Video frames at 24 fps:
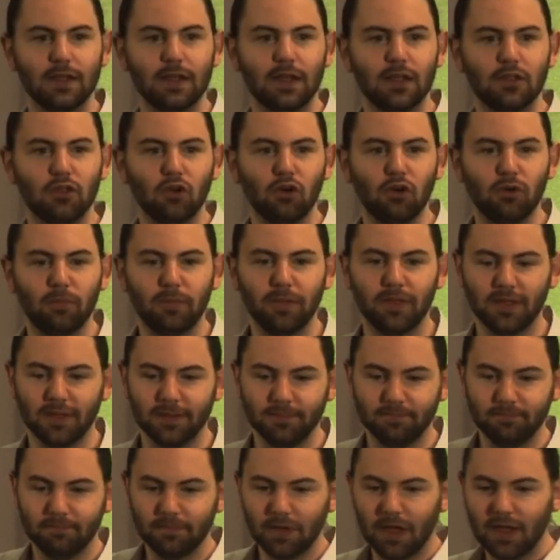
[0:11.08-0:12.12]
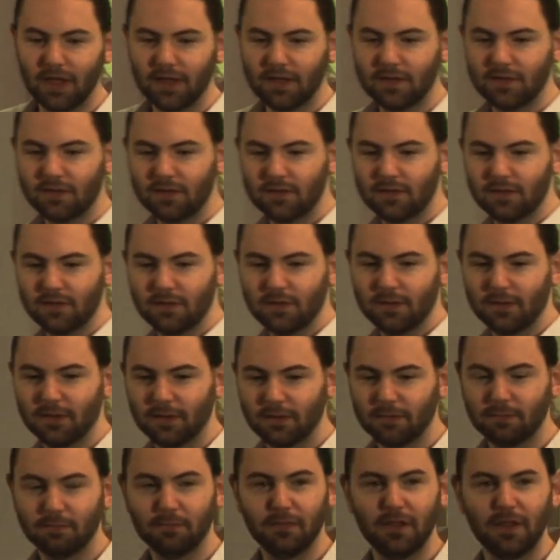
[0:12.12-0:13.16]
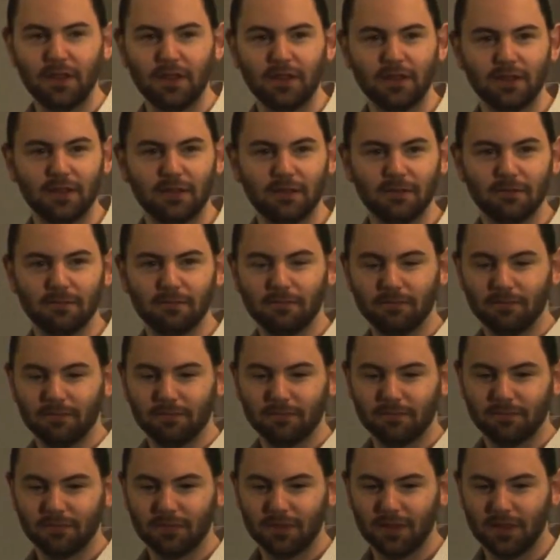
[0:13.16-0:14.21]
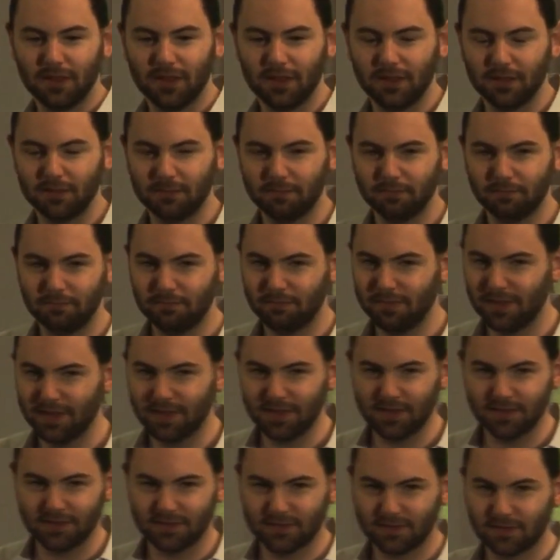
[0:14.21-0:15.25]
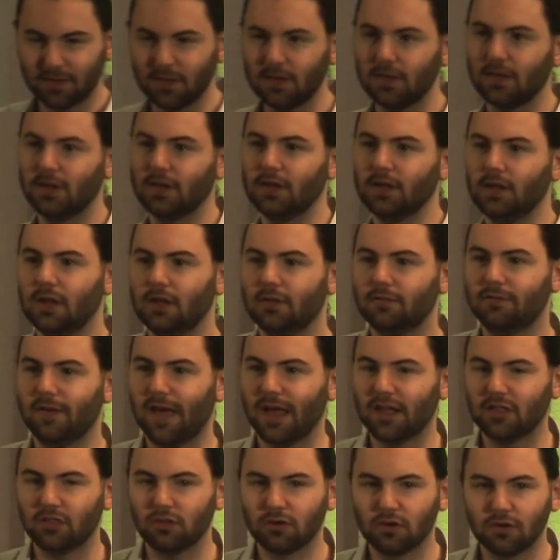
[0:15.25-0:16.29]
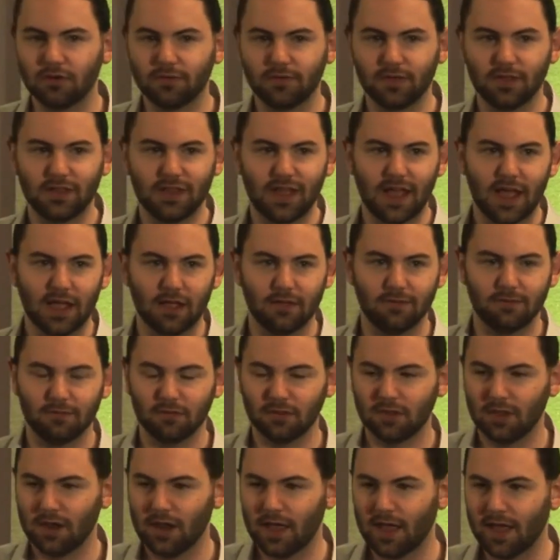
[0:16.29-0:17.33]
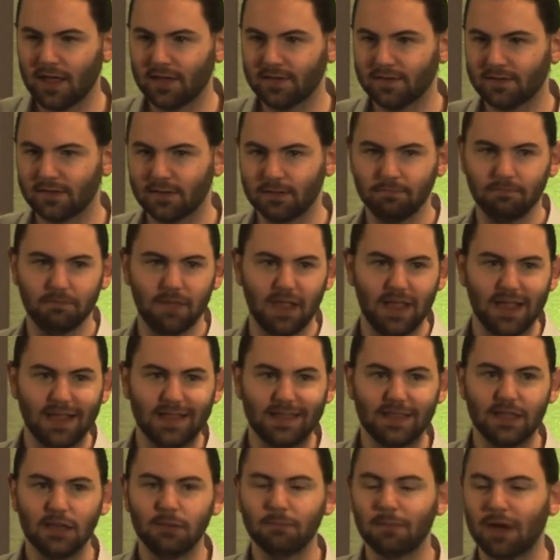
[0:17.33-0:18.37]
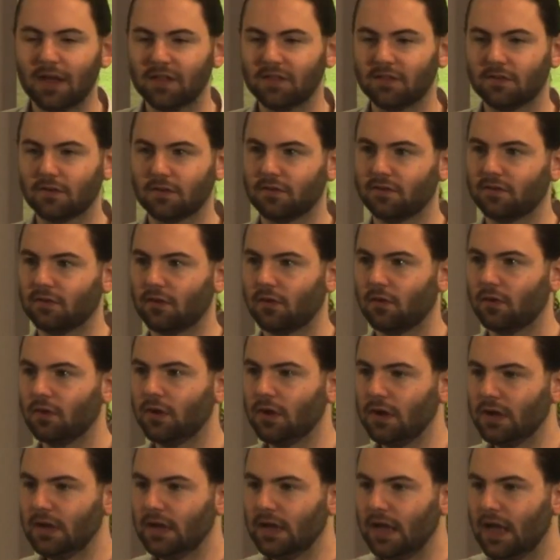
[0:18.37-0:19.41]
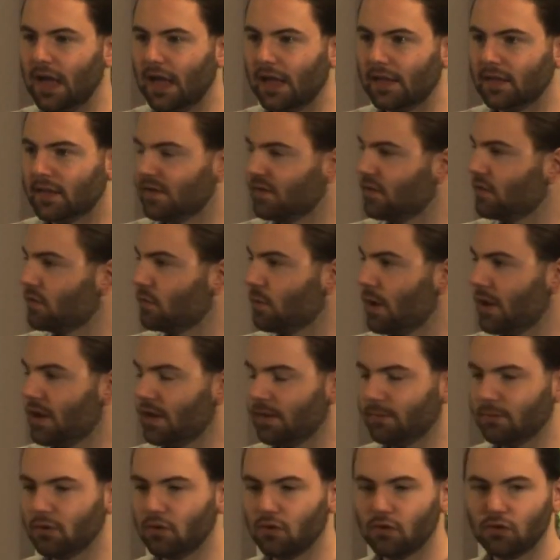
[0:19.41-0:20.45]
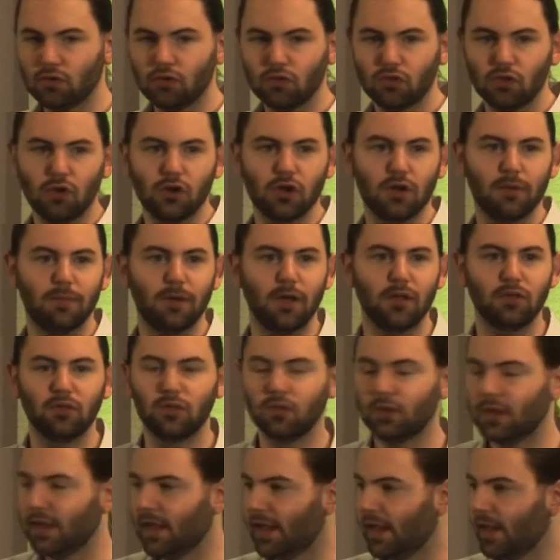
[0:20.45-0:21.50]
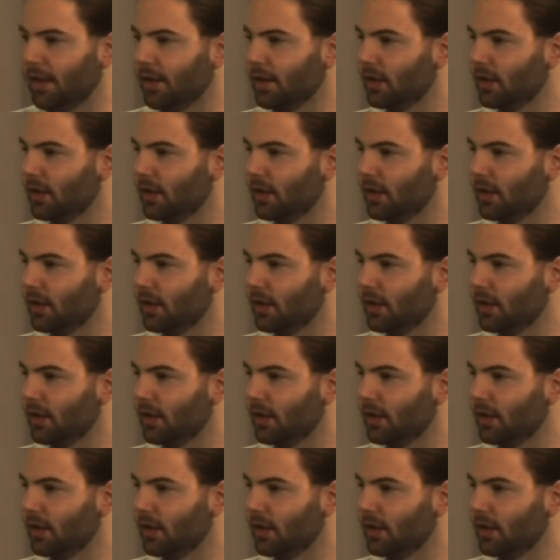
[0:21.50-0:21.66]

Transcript: Adobe has been the biggest vector of attack for the last 18 months or so, and this is what I'm going to talk about today.